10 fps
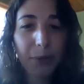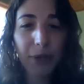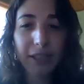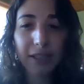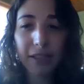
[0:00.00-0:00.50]

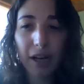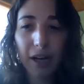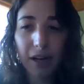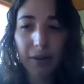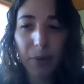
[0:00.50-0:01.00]
was
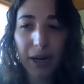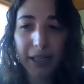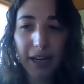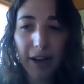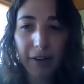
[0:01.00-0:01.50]
wanting
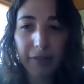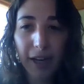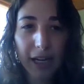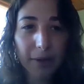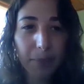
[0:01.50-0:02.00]
to have
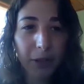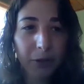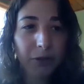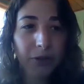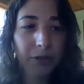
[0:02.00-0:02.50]
a
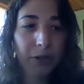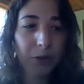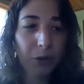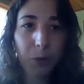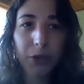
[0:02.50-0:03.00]

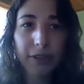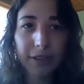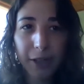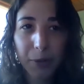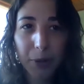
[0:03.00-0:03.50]
peer-reviewed award
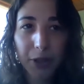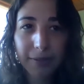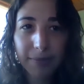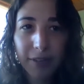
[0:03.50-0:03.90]
ceremony.